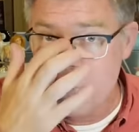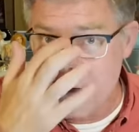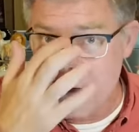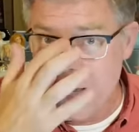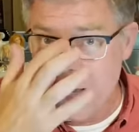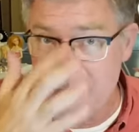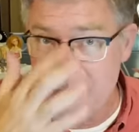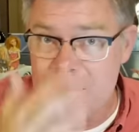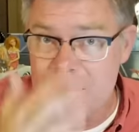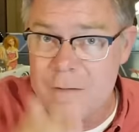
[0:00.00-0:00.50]
the
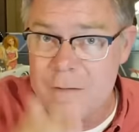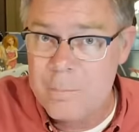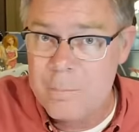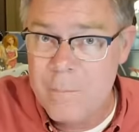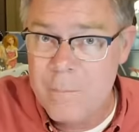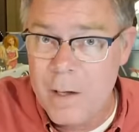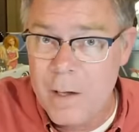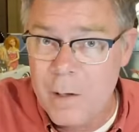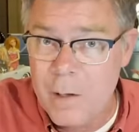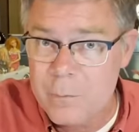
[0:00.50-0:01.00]
guys that
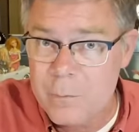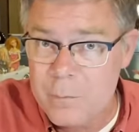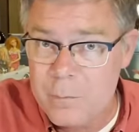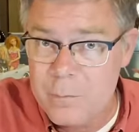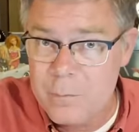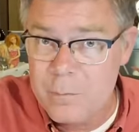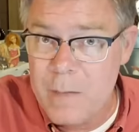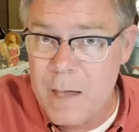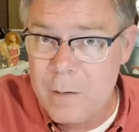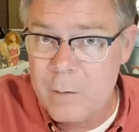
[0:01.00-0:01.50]
melt
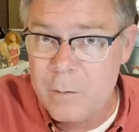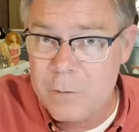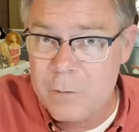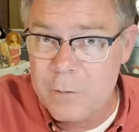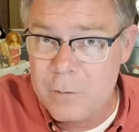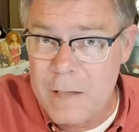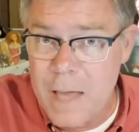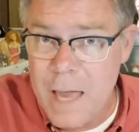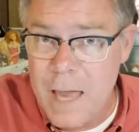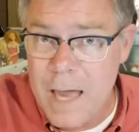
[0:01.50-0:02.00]
metal
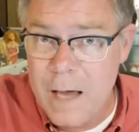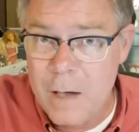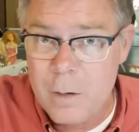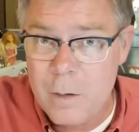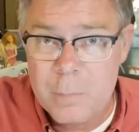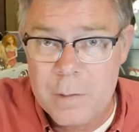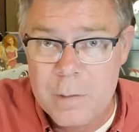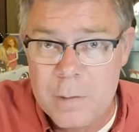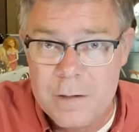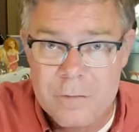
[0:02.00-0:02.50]

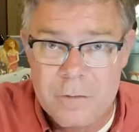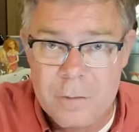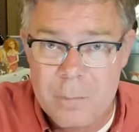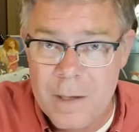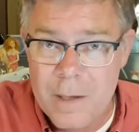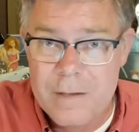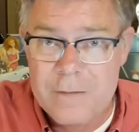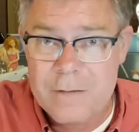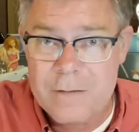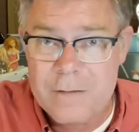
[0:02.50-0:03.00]
down because it
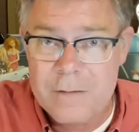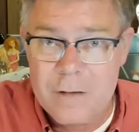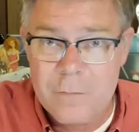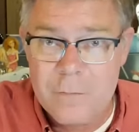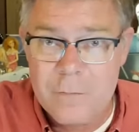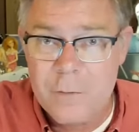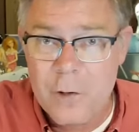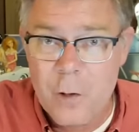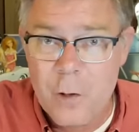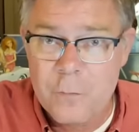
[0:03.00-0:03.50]
makes it
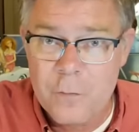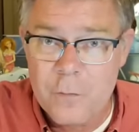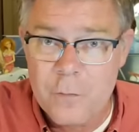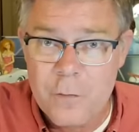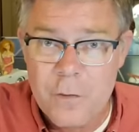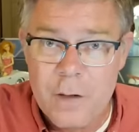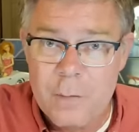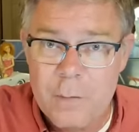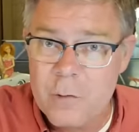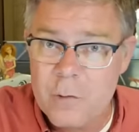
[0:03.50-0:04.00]
difficult for
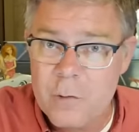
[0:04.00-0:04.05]
them